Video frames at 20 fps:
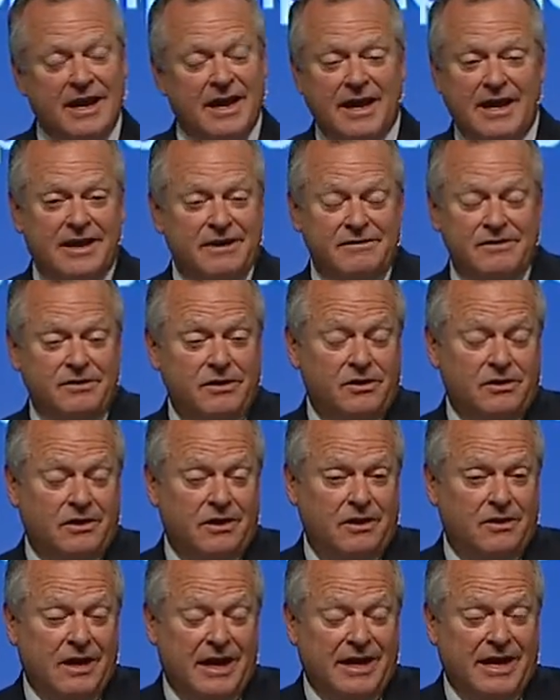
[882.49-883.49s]
and
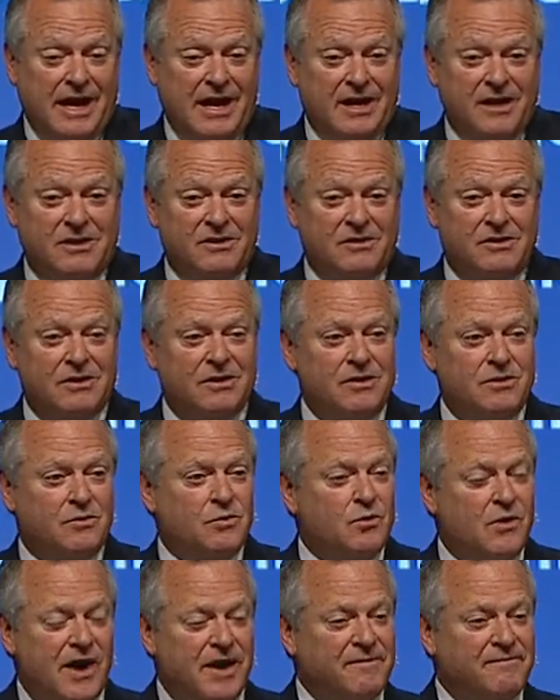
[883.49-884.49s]
again,
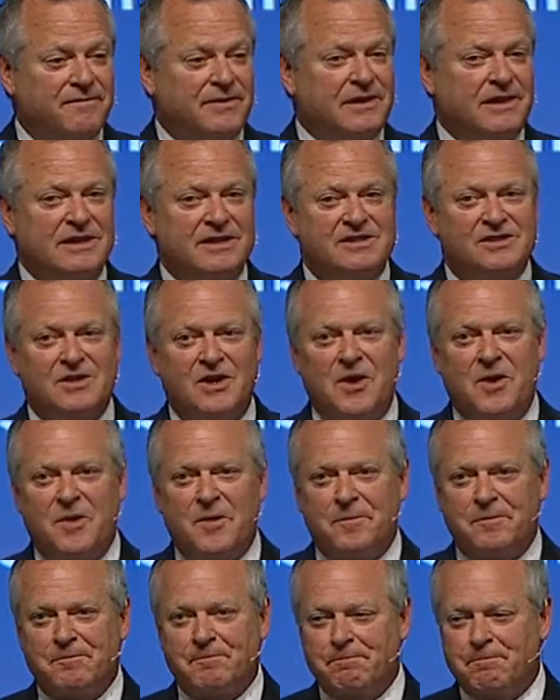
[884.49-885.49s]
rightfully so.